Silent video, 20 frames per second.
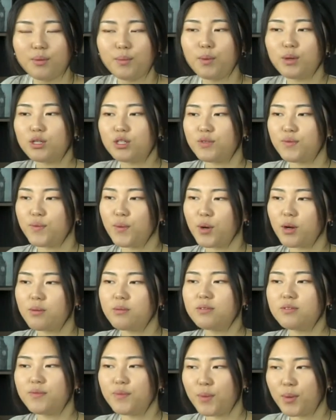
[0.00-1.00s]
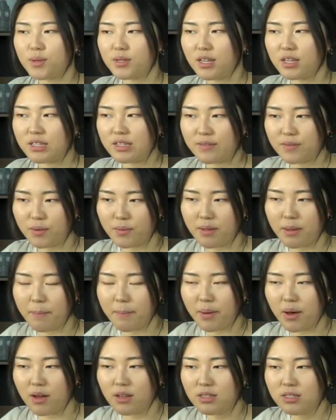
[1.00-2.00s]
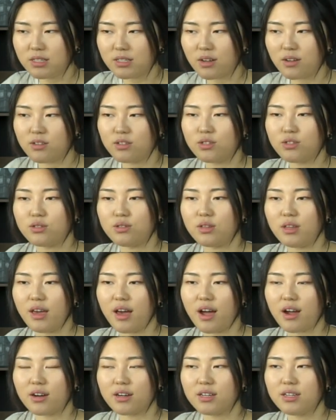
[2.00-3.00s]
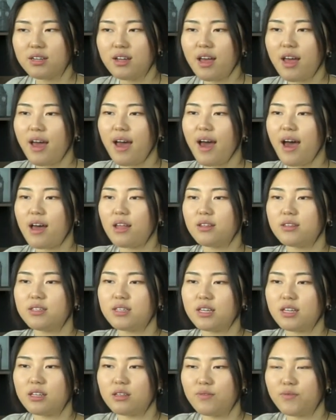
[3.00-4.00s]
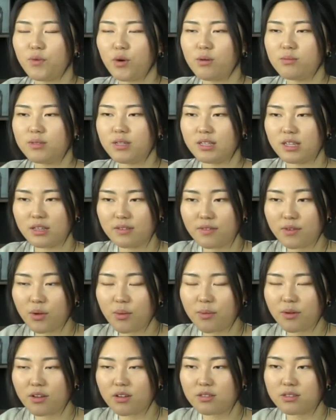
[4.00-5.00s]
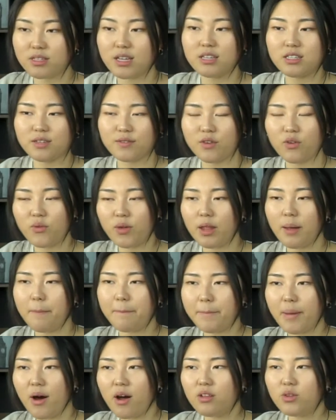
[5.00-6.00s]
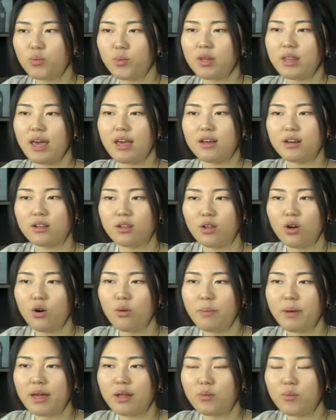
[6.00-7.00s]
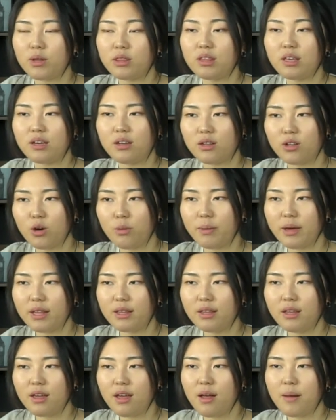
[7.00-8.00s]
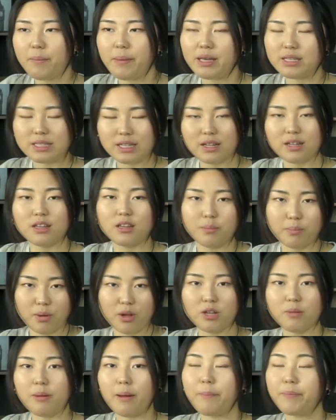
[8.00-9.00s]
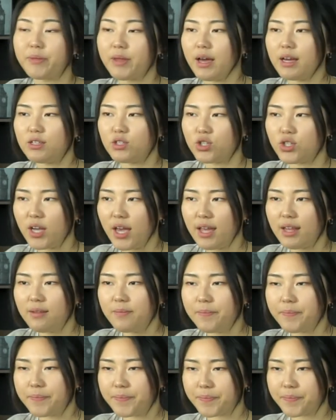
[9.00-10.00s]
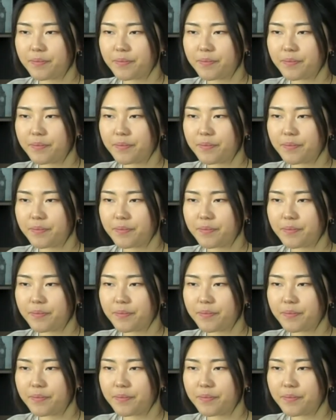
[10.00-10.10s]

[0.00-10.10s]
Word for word: which forms 4 data covalent bonds onto the iron, and it forms a data covalent bond with a globin, basically the polypeptide chain.